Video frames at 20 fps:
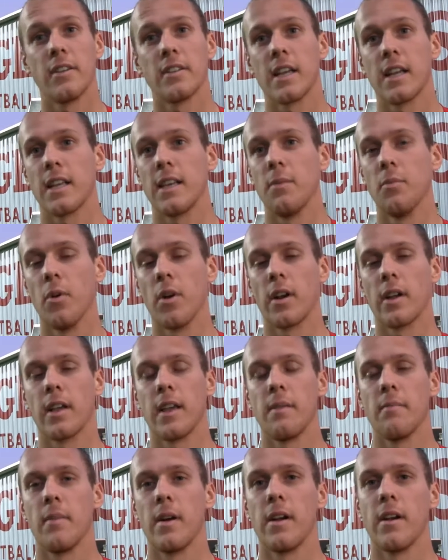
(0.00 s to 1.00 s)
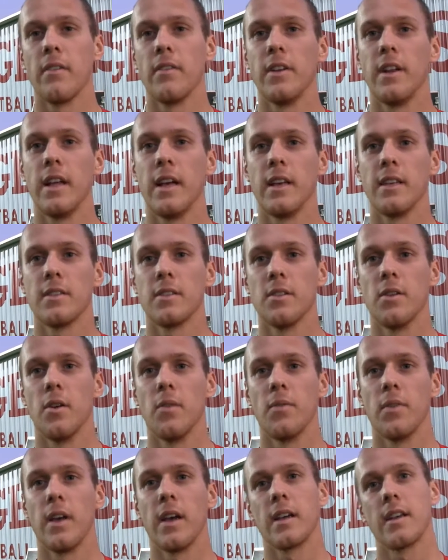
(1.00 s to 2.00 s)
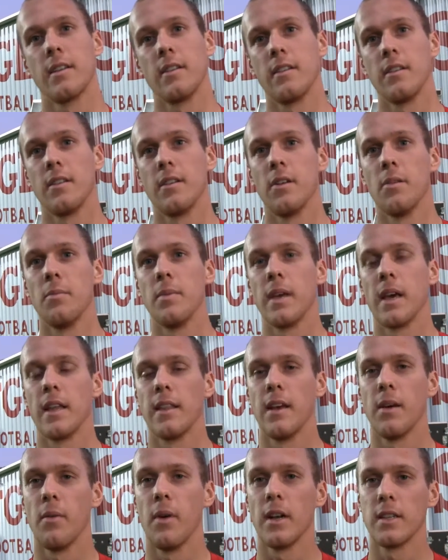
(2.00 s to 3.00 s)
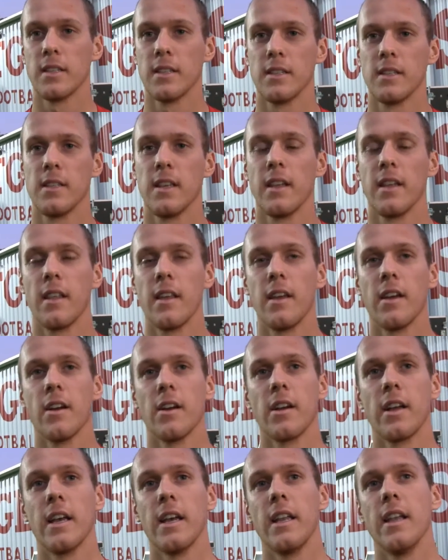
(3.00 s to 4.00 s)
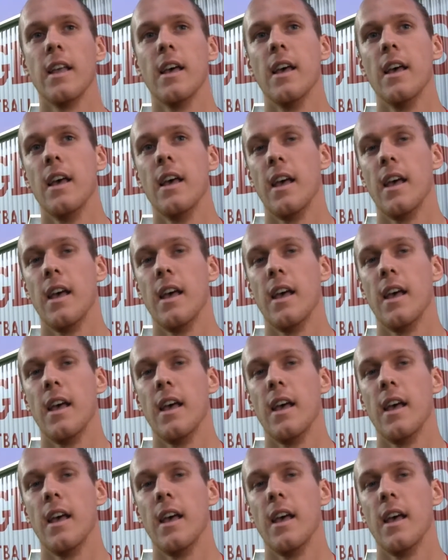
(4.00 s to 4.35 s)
I just got to keep working, getting better every day. So hopefully I can, you know, be on that watch list at the end of the year again.